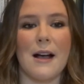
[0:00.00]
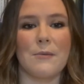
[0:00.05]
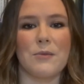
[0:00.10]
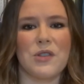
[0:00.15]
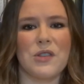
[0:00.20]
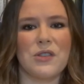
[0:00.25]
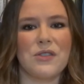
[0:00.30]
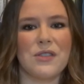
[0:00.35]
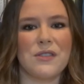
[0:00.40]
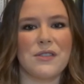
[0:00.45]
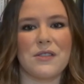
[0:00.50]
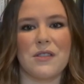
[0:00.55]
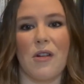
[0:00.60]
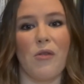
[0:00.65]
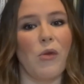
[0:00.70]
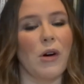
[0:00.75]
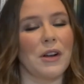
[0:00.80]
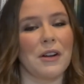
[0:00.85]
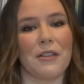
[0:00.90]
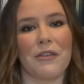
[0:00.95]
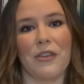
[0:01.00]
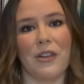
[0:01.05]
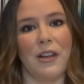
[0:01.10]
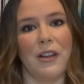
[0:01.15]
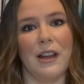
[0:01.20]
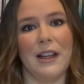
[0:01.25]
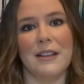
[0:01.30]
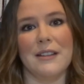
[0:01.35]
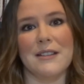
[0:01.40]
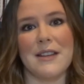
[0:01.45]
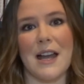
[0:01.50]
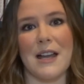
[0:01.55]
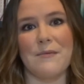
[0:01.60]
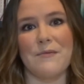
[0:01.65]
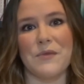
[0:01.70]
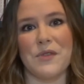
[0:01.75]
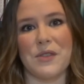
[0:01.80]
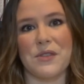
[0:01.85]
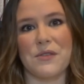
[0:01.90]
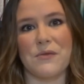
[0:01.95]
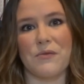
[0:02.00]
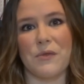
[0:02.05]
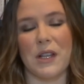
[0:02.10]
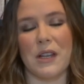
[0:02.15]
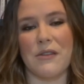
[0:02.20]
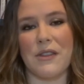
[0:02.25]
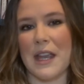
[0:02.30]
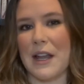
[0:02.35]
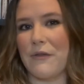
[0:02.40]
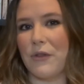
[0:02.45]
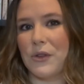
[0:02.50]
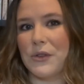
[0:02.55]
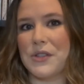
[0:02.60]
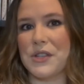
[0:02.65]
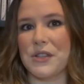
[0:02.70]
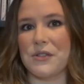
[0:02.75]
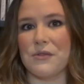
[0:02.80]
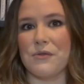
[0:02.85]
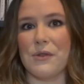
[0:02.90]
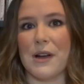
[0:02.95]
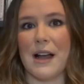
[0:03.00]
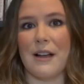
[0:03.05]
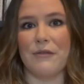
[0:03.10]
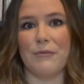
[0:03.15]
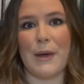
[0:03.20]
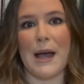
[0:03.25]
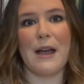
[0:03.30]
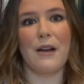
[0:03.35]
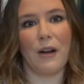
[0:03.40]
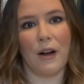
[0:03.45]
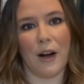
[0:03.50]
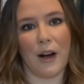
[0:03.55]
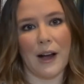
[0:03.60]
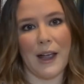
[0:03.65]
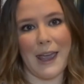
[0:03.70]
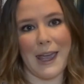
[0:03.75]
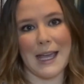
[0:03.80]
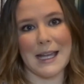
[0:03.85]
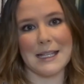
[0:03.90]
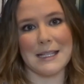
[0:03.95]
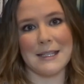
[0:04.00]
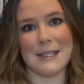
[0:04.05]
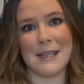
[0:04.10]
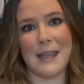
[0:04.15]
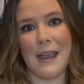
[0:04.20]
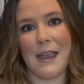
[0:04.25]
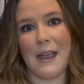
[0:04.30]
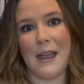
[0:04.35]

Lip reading: she's just so wonderful, and I'm just really thankful to have met her and